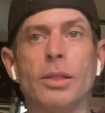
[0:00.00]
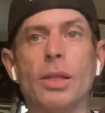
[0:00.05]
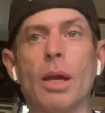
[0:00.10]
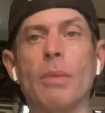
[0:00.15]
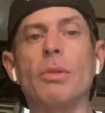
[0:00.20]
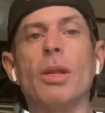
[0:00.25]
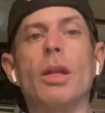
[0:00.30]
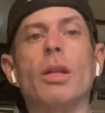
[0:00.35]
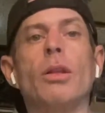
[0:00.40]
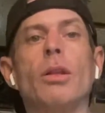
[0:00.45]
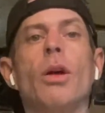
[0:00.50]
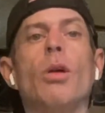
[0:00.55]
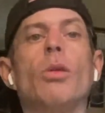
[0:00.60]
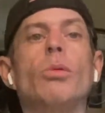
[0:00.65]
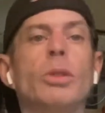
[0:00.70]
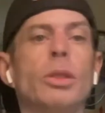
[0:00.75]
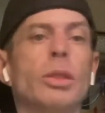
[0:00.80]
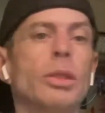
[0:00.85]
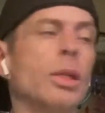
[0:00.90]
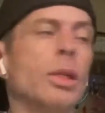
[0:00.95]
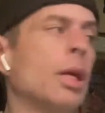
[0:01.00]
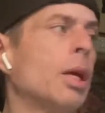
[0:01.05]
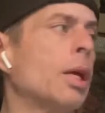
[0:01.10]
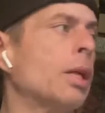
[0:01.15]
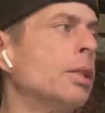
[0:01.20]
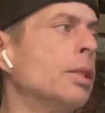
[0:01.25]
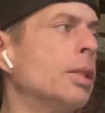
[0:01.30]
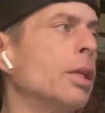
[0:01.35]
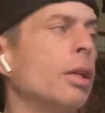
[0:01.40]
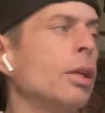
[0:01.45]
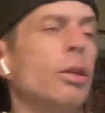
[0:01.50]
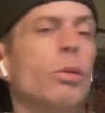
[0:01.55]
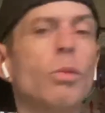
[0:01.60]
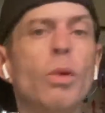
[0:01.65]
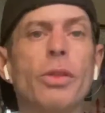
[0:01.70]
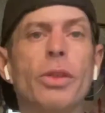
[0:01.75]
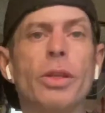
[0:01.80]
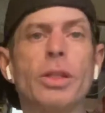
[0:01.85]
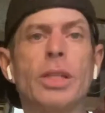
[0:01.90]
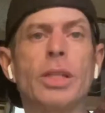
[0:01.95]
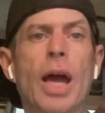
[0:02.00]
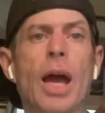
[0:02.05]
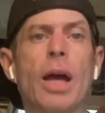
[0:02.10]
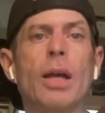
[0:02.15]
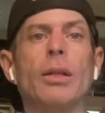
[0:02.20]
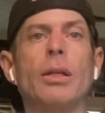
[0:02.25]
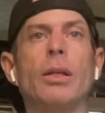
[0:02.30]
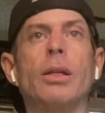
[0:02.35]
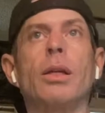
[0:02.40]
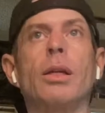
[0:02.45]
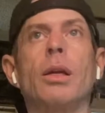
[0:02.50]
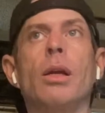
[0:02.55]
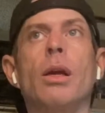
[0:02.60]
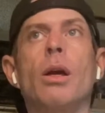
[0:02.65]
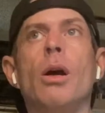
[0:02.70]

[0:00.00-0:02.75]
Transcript: I'm not alone in dealing with and tackling